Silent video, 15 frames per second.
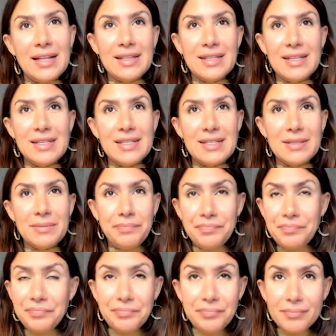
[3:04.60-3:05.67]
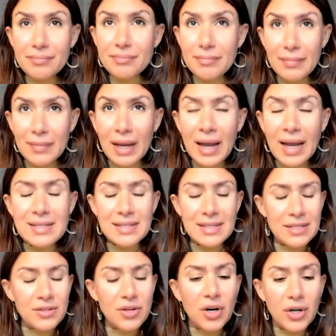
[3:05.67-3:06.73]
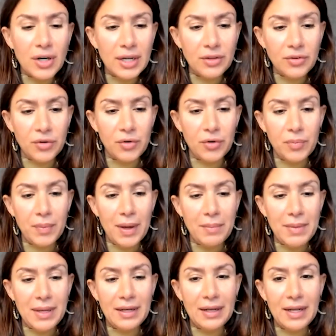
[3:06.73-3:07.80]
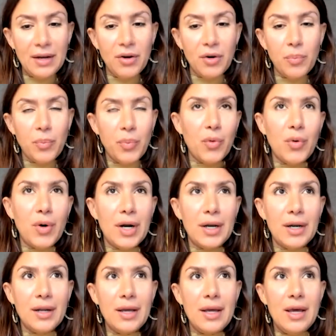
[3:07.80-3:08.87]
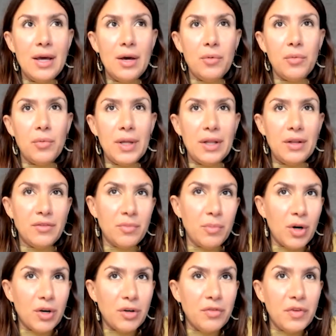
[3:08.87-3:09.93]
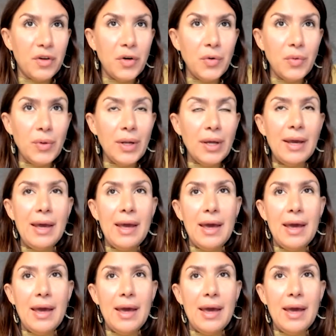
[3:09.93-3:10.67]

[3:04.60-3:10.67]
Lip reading: this target group, I mean, they are born with a smartphone.